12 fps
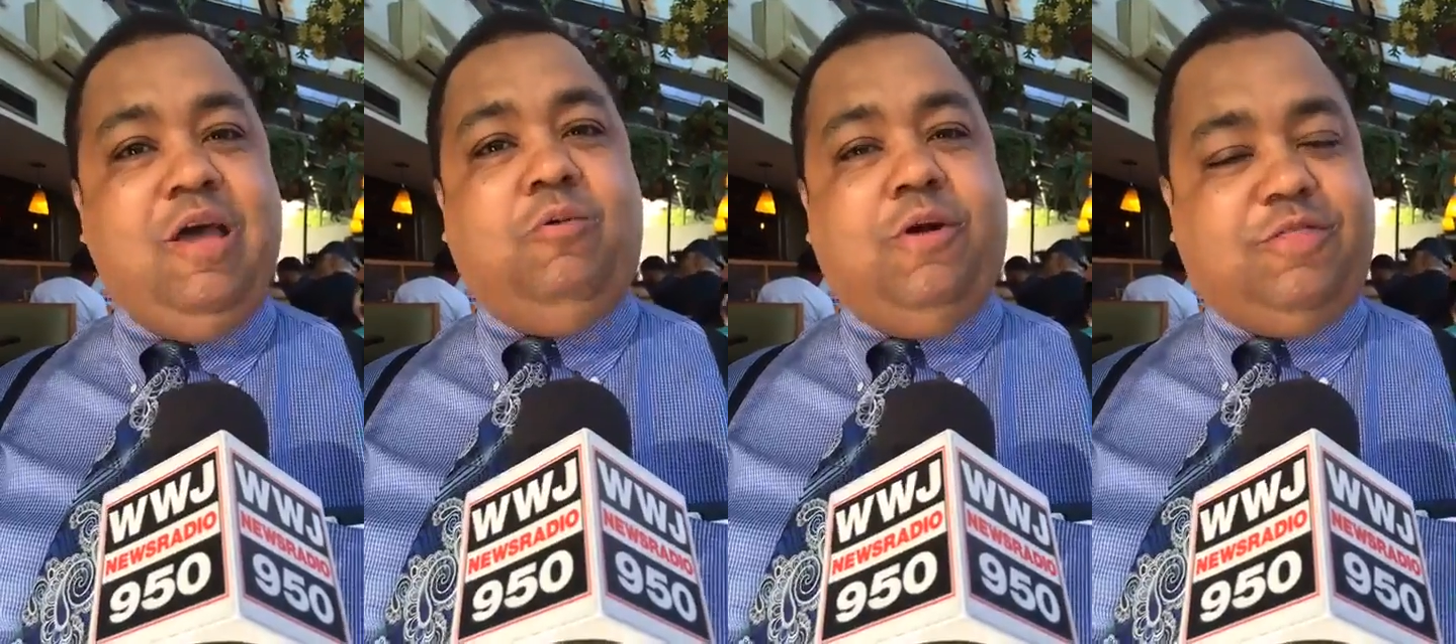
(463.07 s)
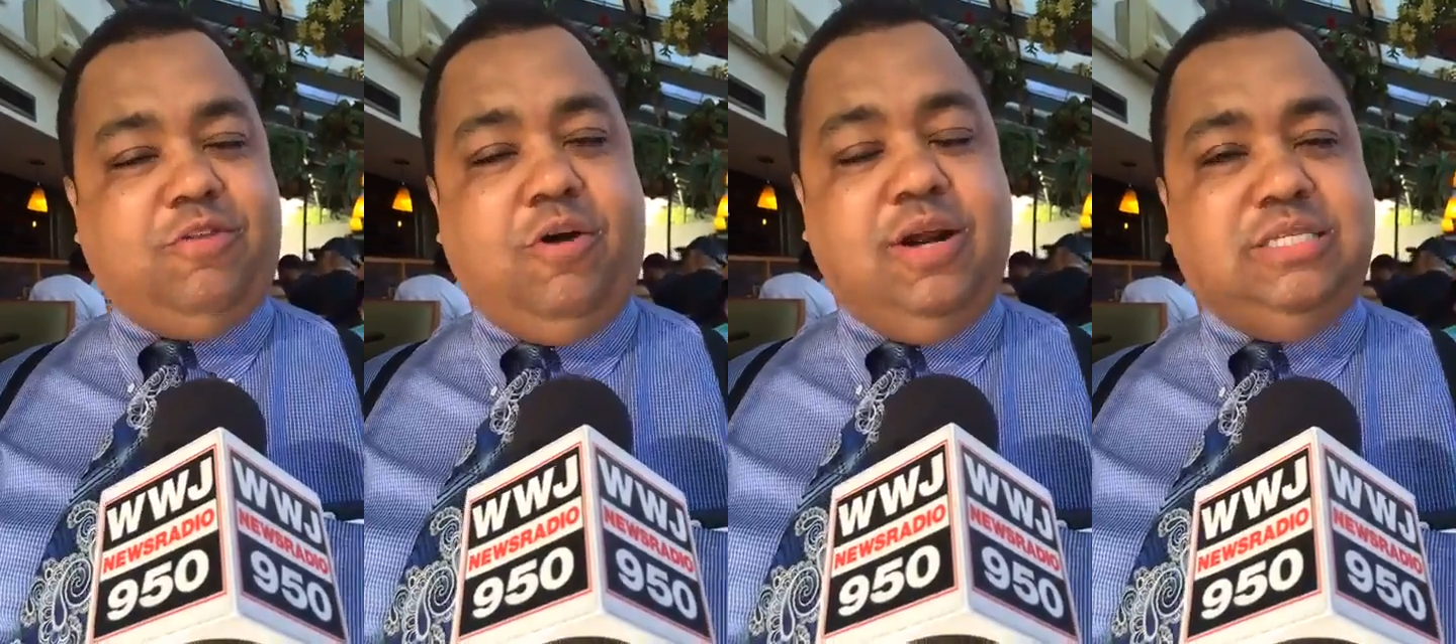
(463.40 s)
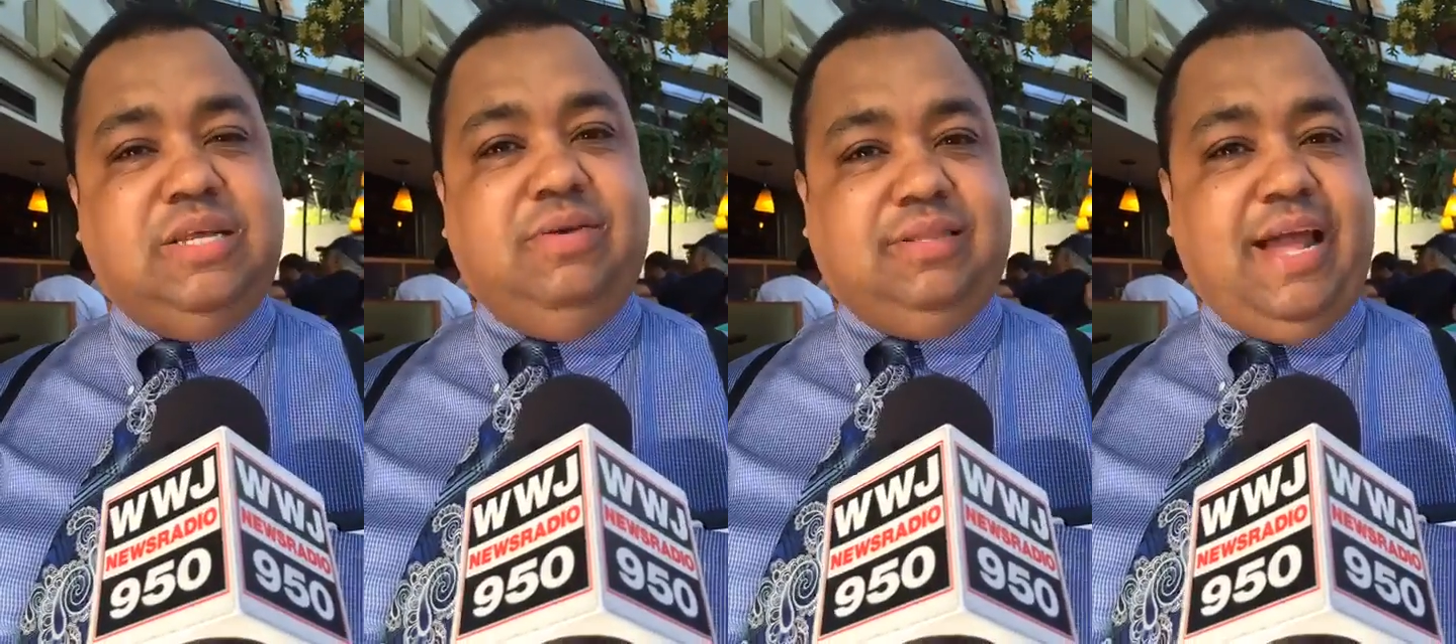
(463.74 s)
where
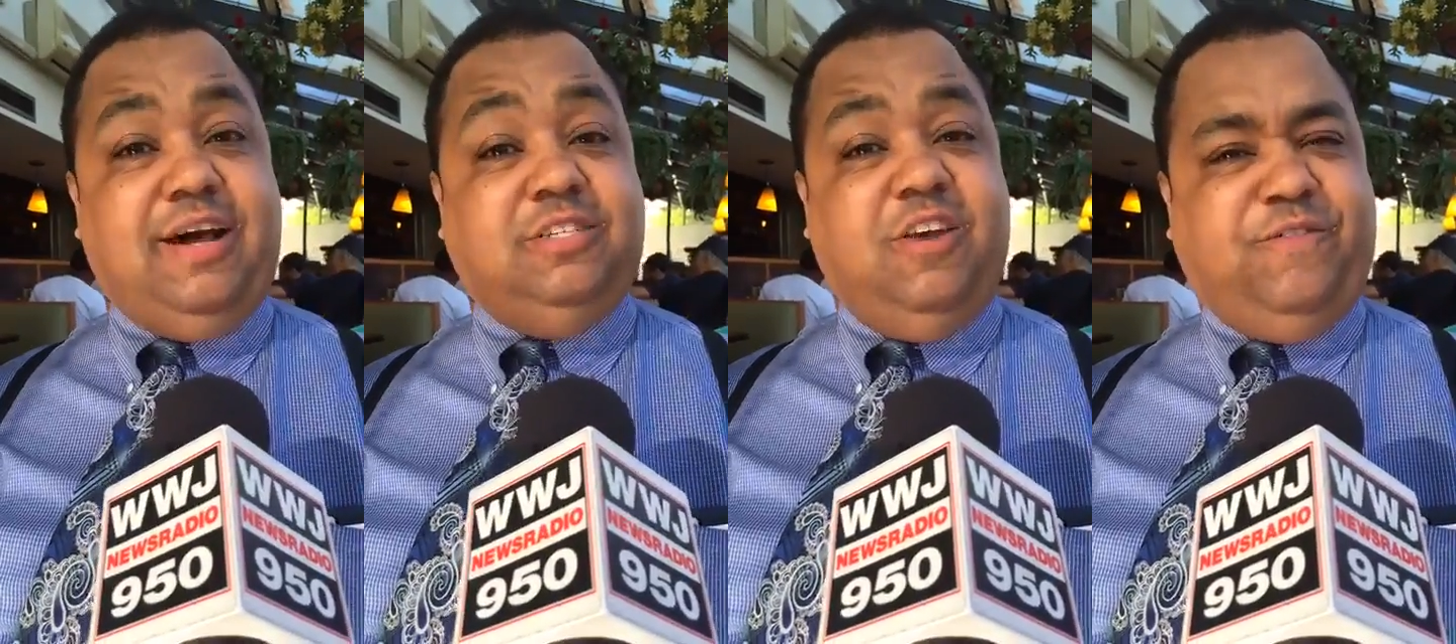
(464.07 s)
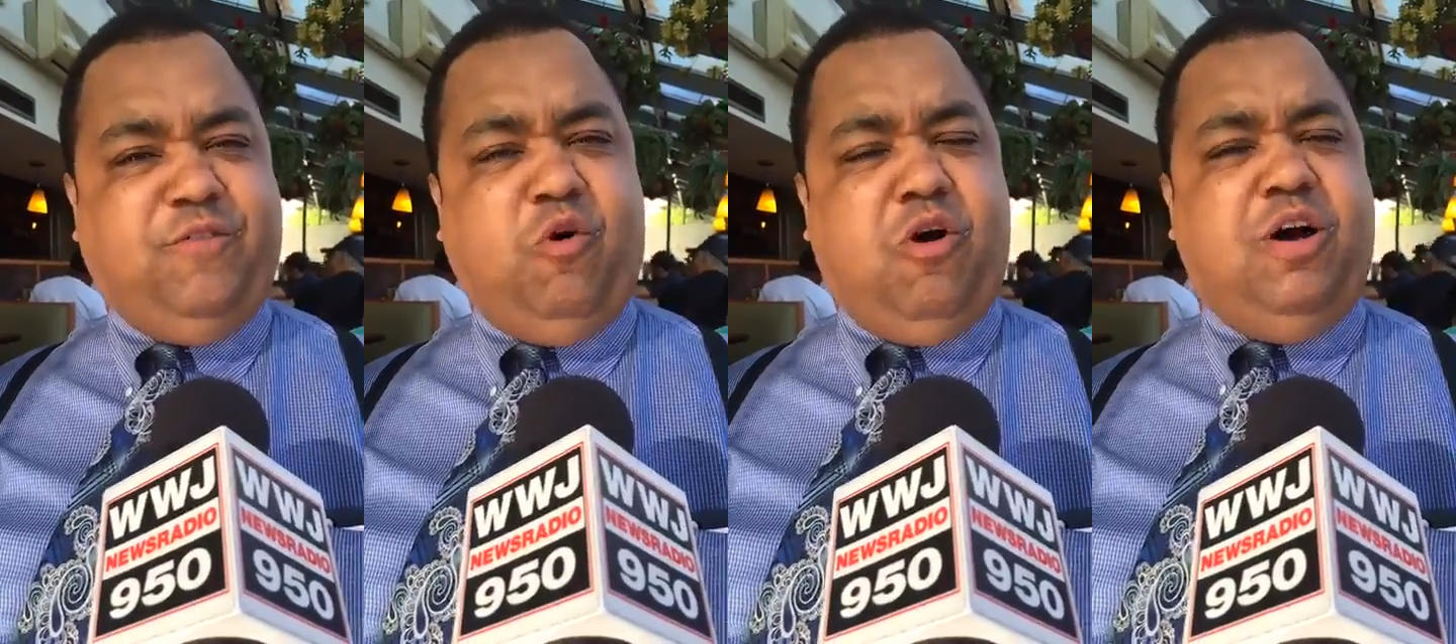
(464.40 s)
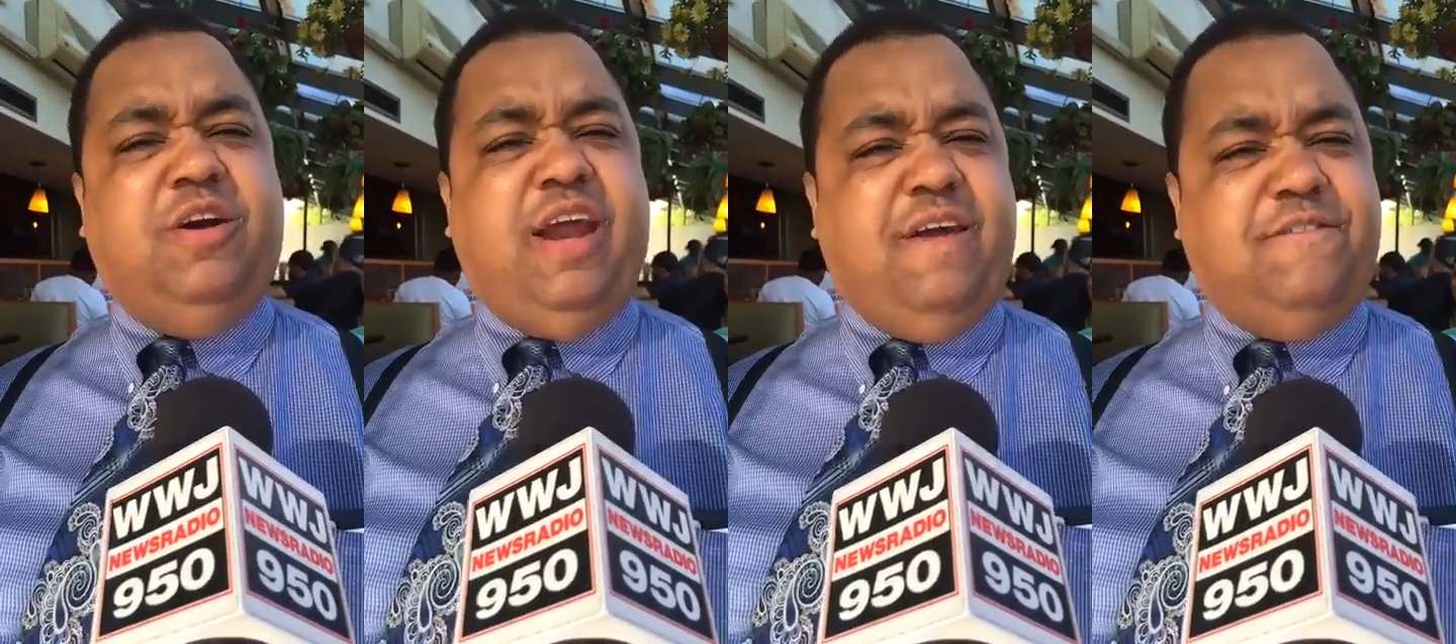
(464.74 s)

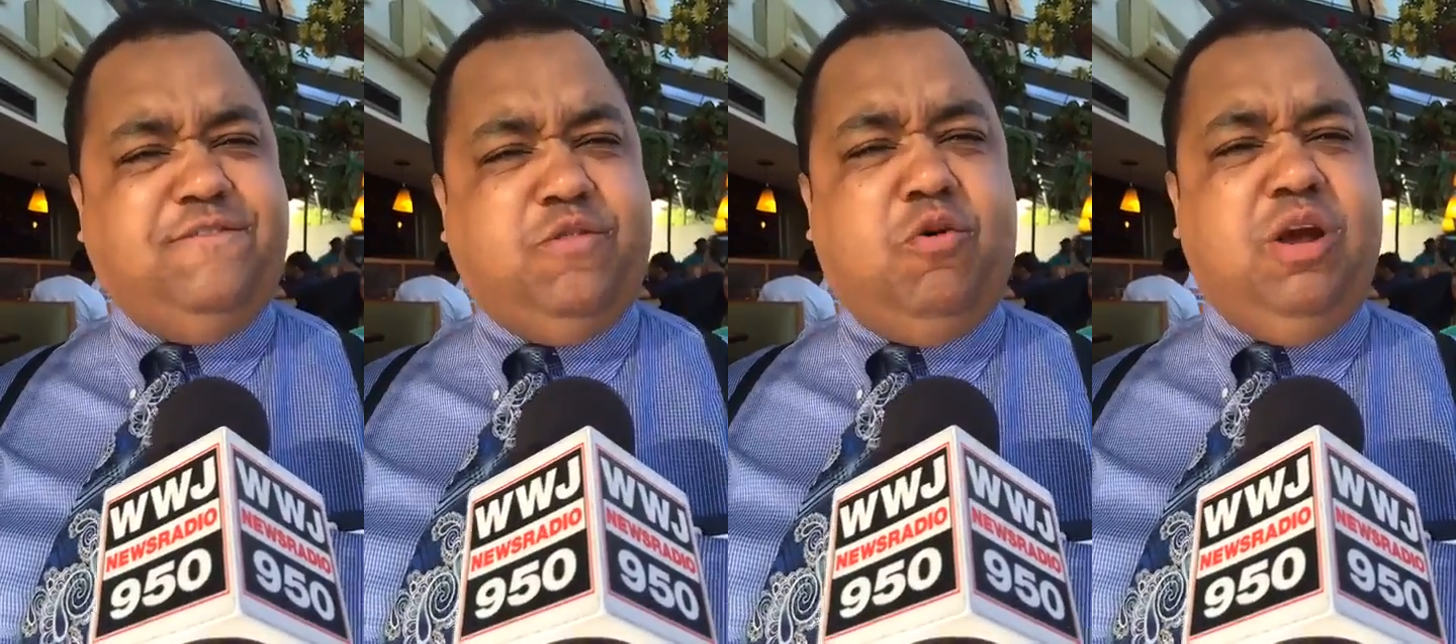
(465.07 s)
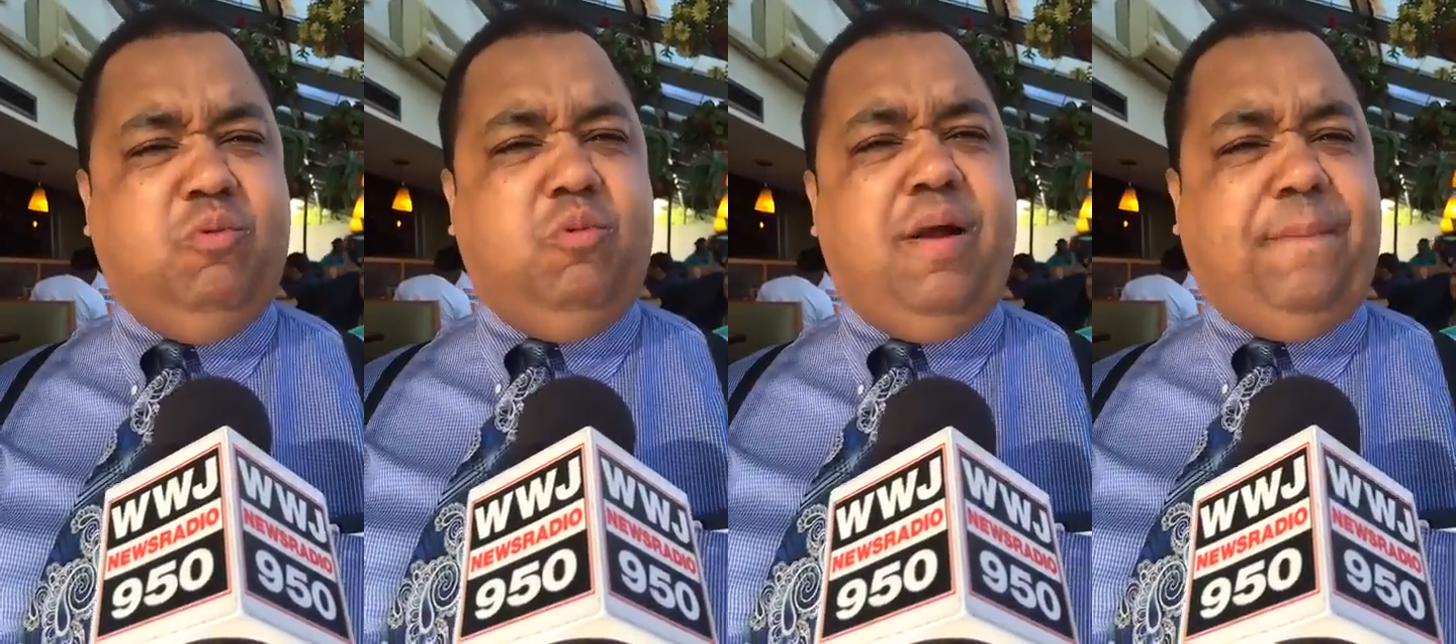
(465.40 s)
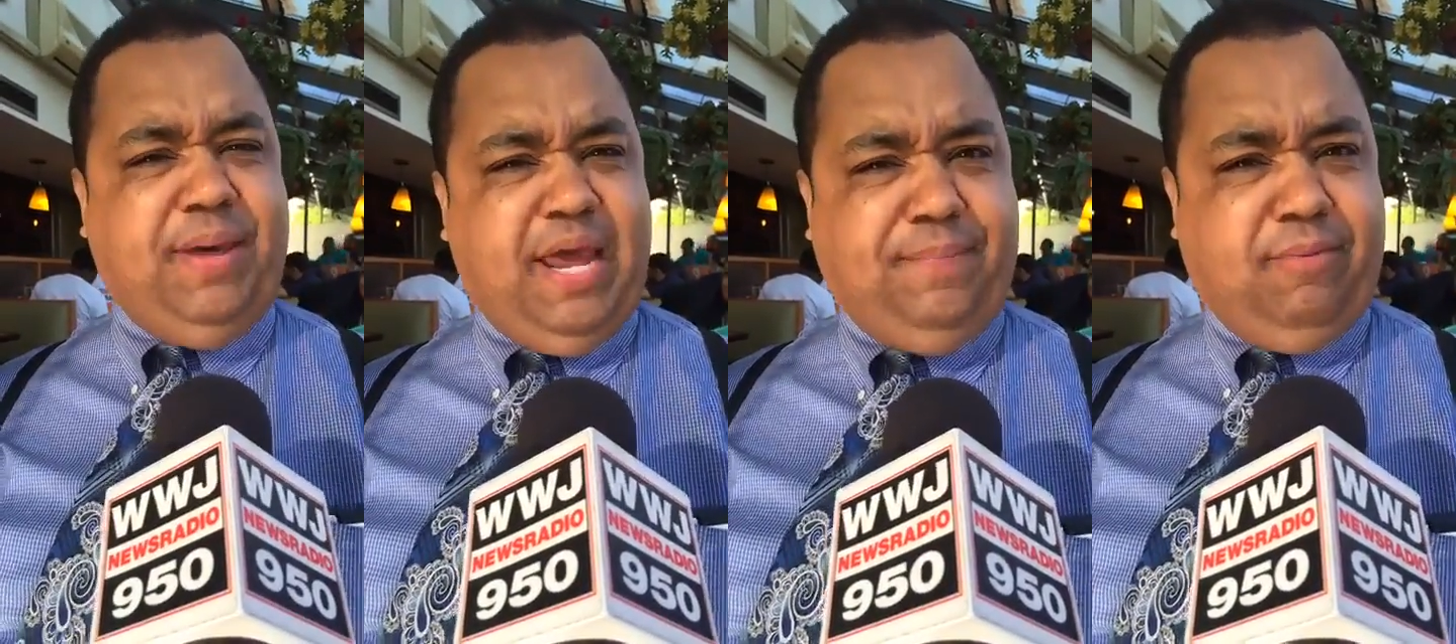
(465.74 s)
37,441
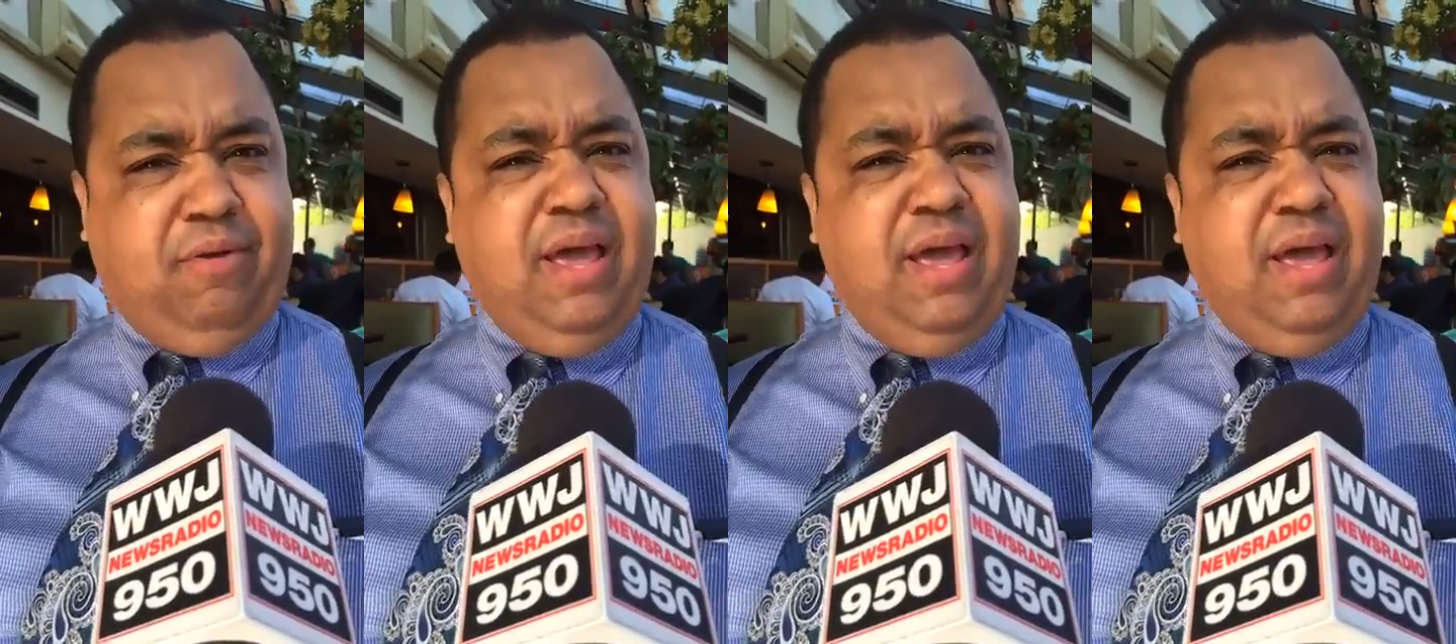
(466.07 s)
people